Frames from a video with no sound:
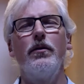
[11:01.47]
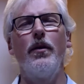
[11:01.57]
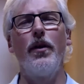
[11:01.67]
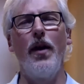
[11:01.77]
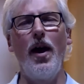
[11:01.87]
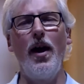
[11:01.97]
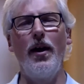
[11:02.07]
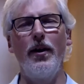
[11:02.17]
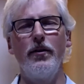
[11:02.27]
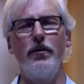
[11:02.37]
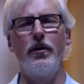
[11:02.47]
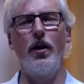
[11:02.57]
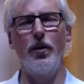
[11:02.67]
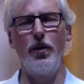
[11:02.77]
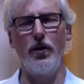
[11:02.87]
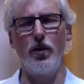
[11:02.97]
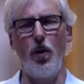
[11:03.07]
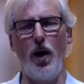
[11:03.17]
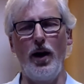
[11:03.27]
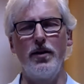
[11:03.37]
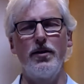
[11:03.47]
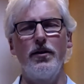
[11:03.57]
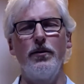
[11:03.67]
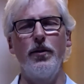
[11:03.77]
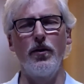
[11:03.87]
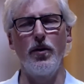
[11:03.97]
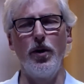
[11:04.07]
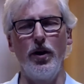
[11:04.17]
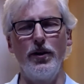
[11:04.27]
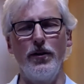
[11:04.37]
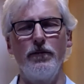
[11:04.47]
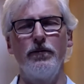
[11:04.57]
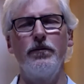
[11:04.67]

there and a bit of a weight, a bit of a burden.